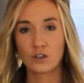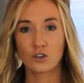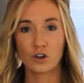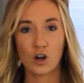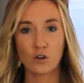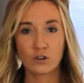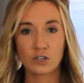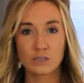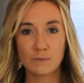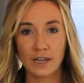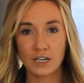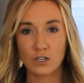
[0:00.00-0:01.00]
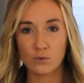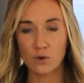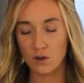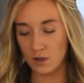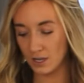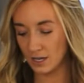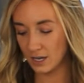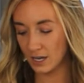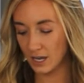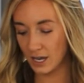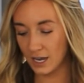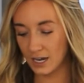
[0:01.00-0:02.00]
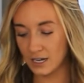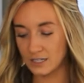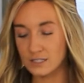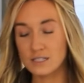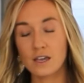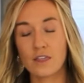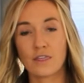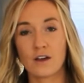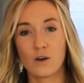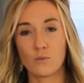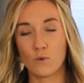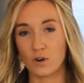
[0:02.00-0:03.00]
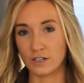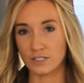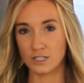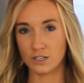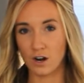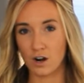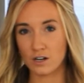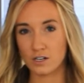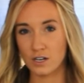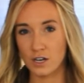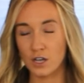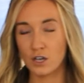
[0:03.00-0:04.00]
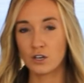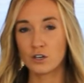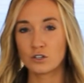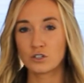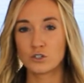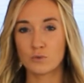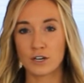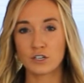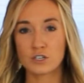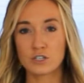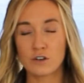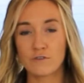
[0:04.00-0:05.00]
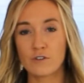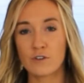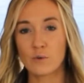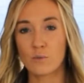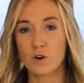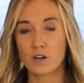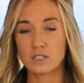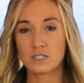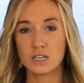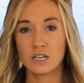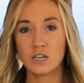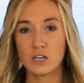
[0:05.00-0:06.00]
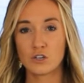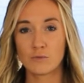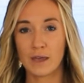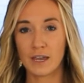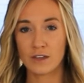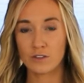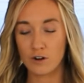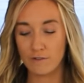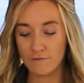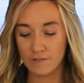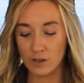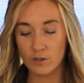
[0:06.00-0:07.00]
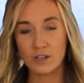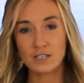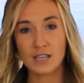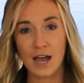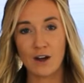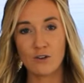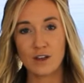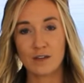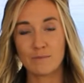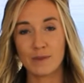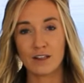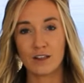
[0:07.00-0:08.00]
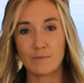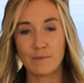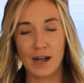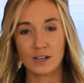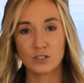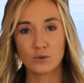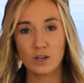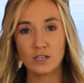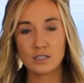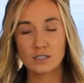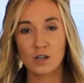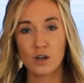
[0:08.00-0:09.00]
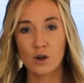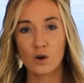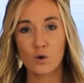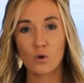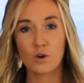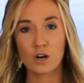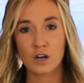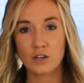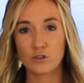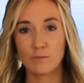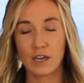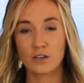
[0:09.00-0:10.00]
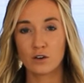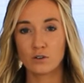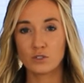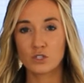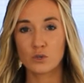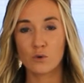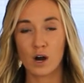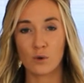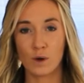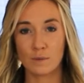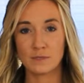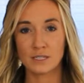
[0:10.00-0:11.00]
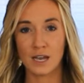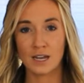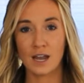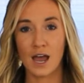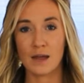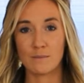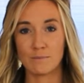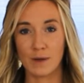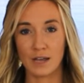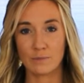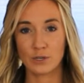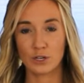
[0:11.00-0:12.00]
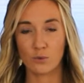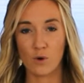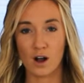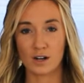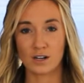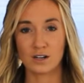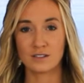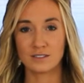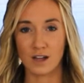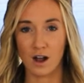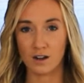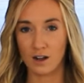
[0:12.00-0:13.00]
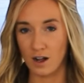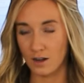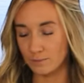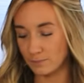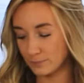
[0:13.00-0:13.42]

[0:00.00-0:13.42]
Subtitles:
your owner's manual, and the warranty card. To register for the warranty, you may either fill this out and mail it back to us, or you may go to our website at mypurewater.com.